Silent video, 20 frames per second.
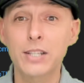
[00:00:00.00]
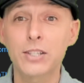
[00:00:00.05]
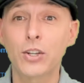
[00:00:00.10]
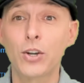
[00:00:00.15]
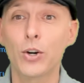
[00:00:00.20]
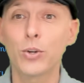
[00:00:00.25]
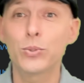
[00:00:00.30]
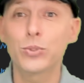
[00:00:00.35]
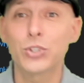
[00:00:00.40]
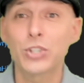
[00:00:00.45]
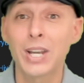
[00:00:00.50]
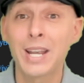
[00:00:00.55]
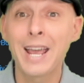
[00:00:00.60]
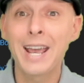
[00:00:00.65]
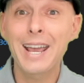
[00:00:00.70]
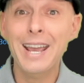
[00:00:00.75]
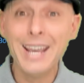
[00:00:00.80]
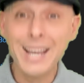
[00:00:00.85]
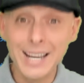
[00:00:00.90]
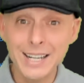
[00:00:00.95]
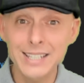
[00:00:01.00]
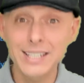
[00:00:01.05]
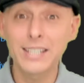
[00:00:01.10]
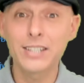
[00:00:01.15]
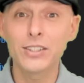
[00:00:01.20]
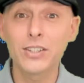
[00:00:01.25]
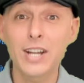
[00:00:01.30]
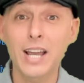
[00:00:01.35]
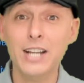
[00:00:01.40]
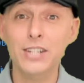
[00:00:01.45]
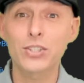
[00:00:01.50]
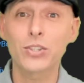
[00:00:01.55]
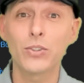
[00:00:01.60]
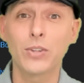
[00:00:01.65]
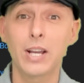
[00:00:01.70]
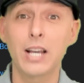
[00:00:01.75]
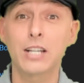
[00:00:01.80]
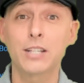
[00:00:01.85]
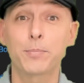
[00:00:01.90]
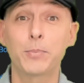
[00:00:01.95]
coach and international
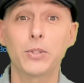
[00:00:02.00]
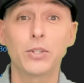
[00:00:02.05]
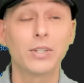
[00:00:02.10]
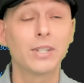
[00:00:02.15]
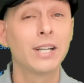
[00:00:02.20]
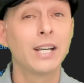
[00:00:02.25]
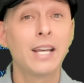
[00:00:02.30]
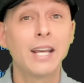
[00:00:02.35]
expert.